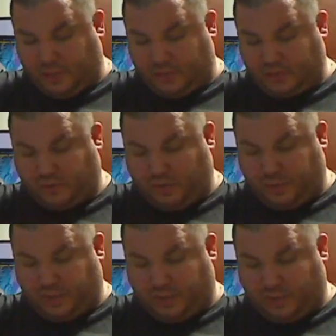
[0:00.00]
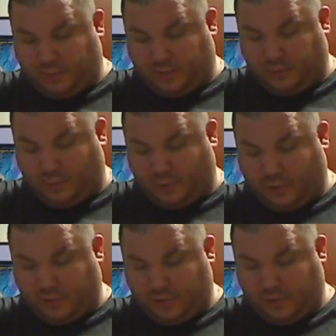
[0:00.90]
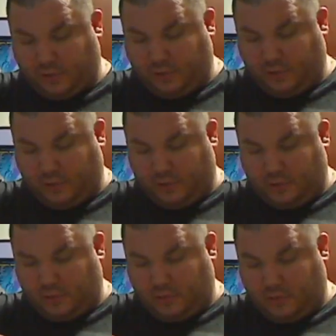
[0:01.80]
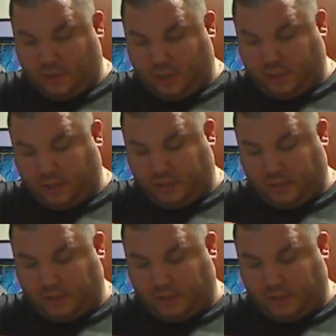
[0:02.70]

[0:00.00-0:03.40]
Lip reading: scraping into the motherboard and